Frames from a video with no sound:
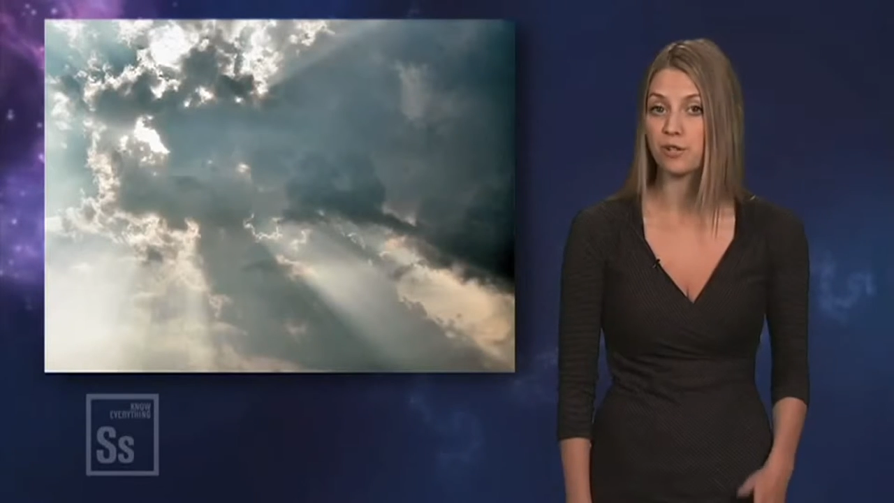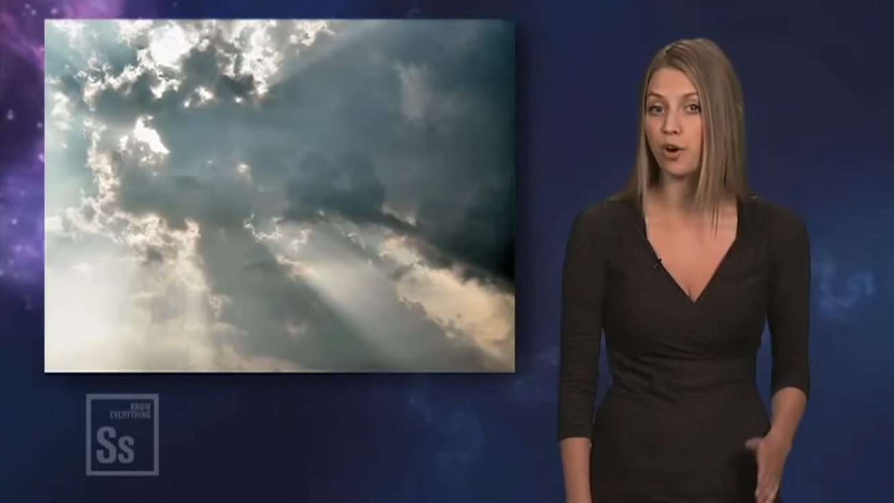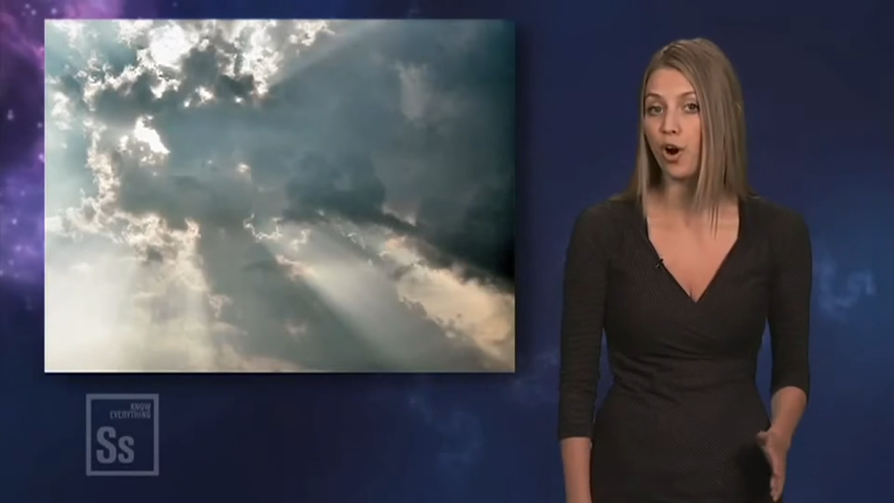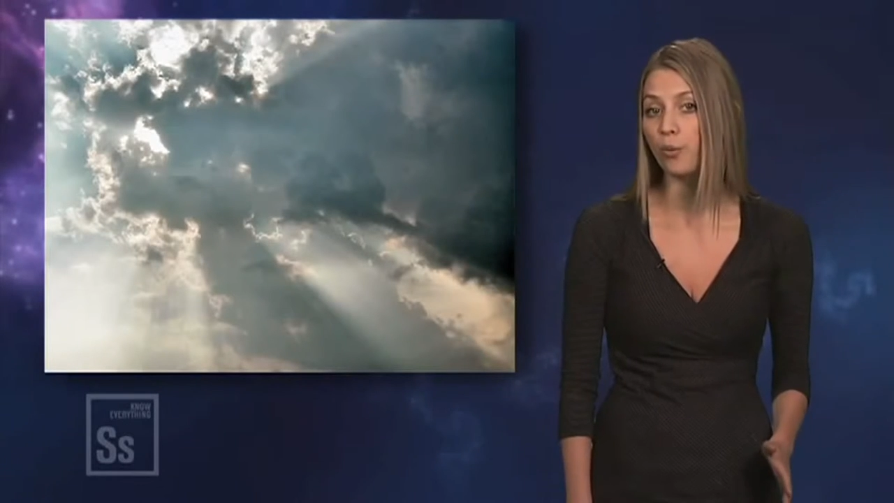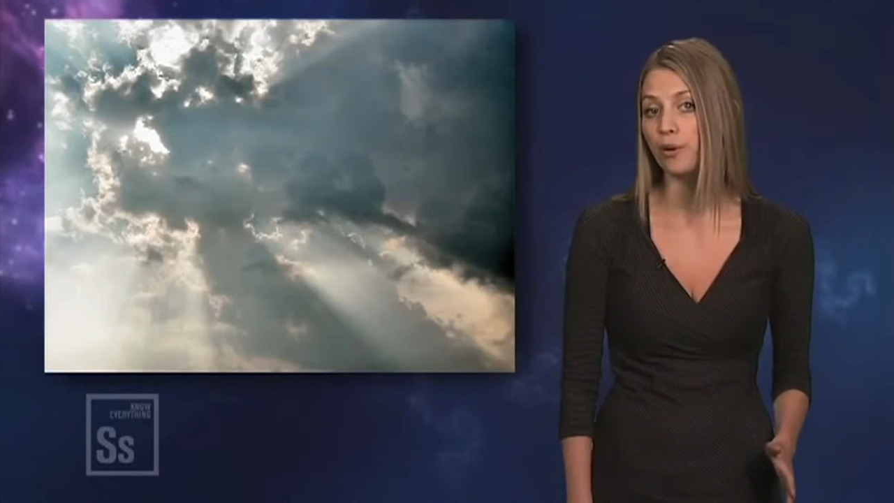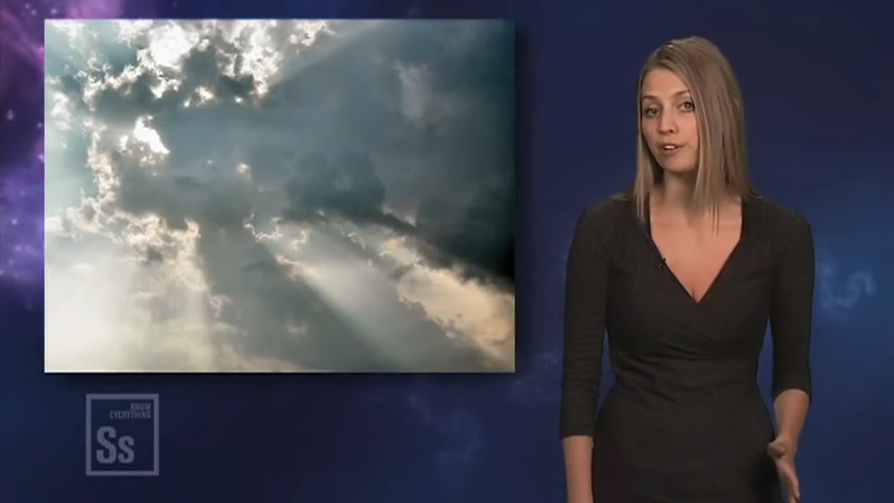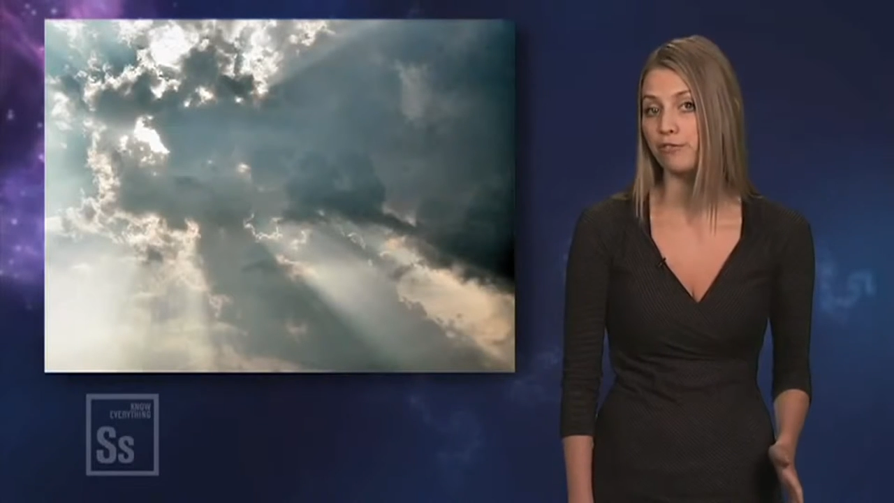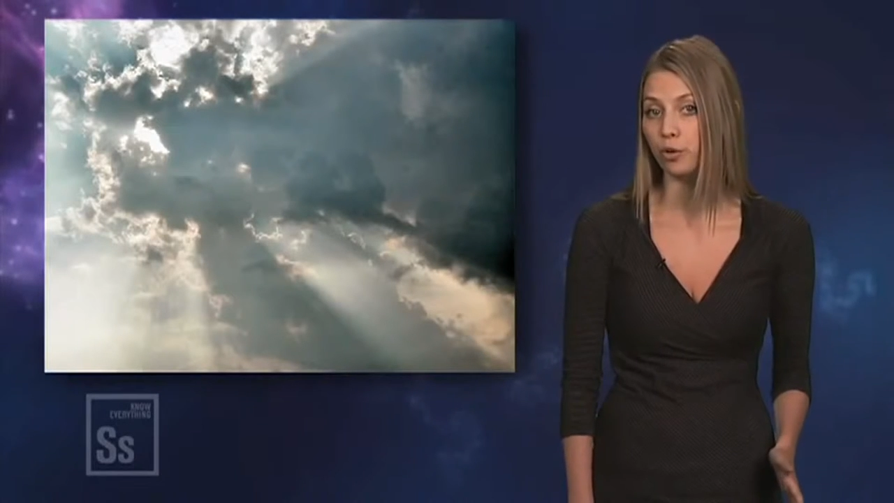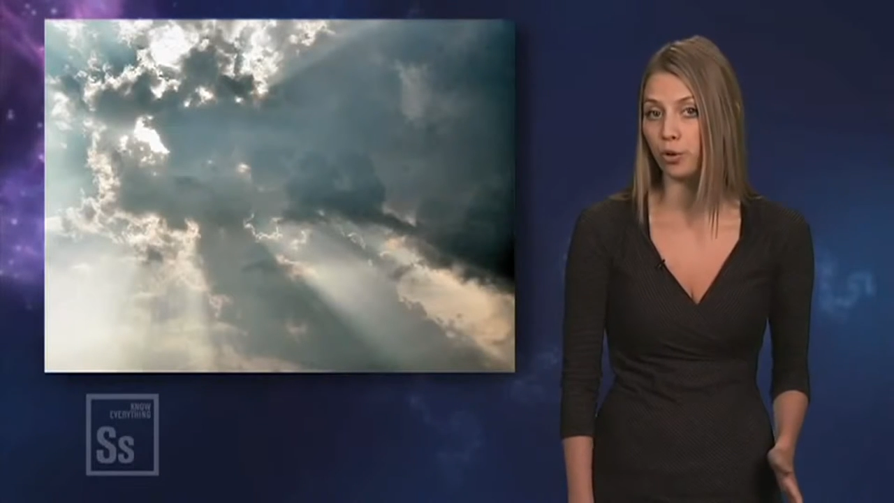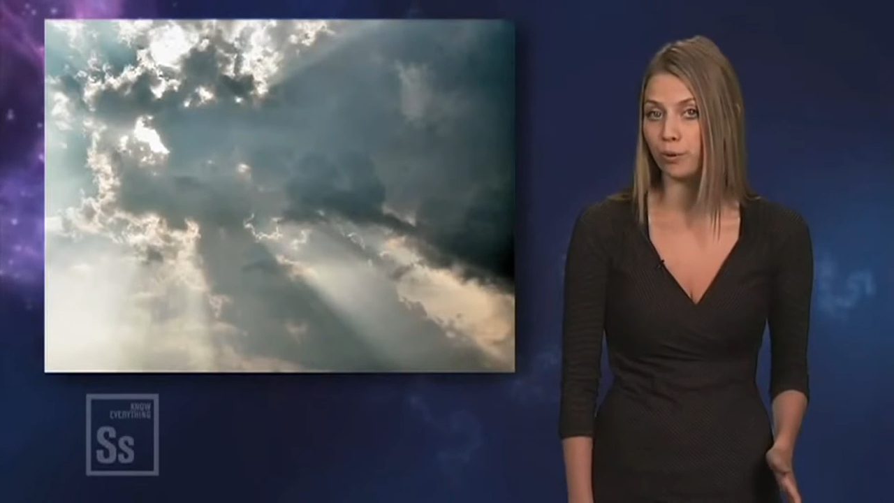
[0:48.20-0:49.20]
that are already
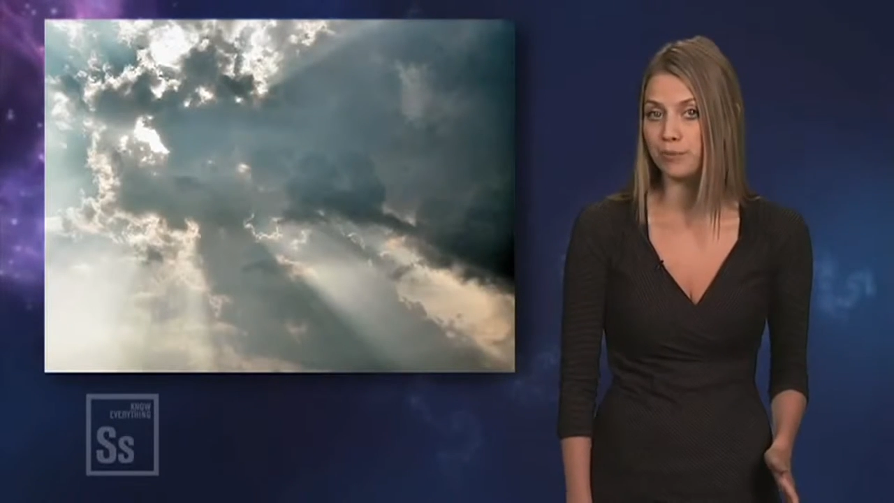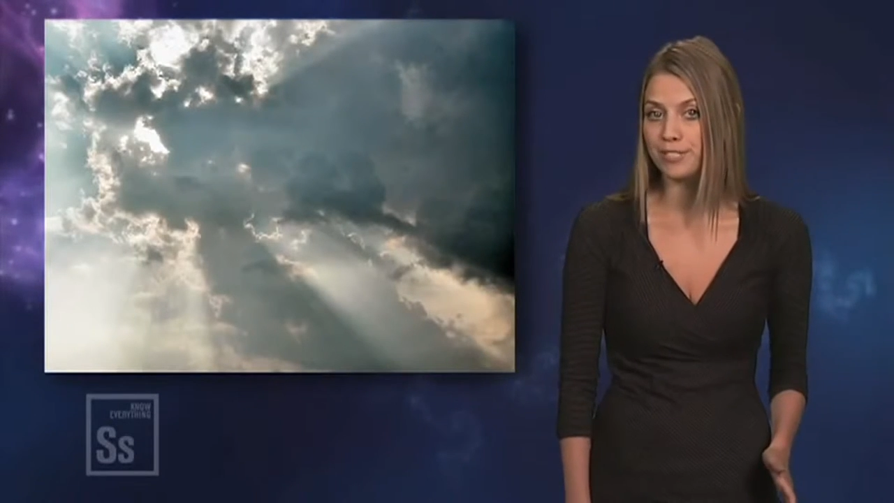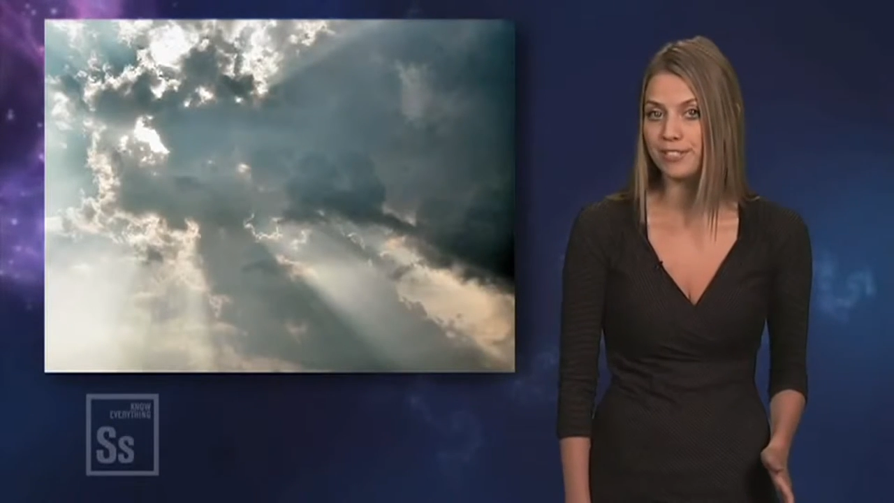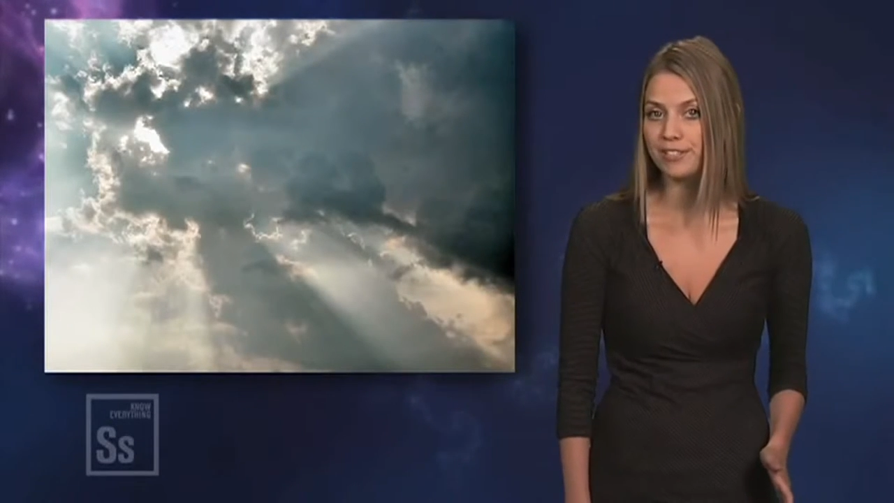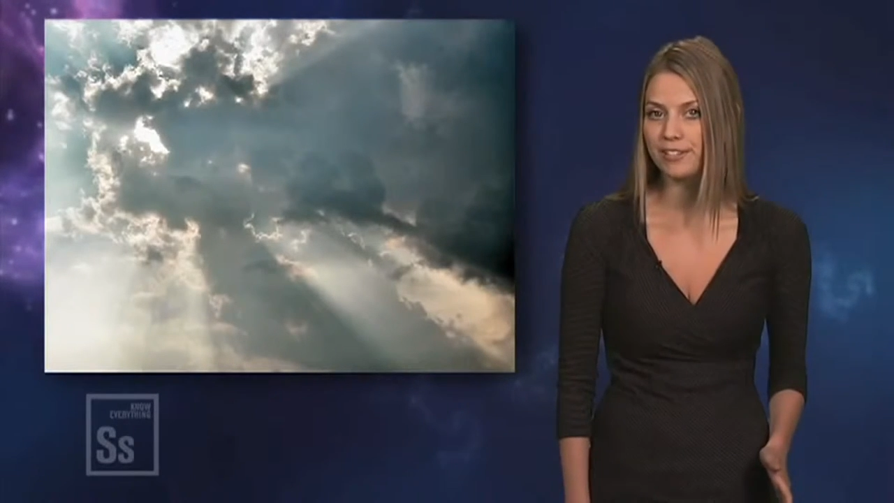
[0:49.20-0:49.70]
formed.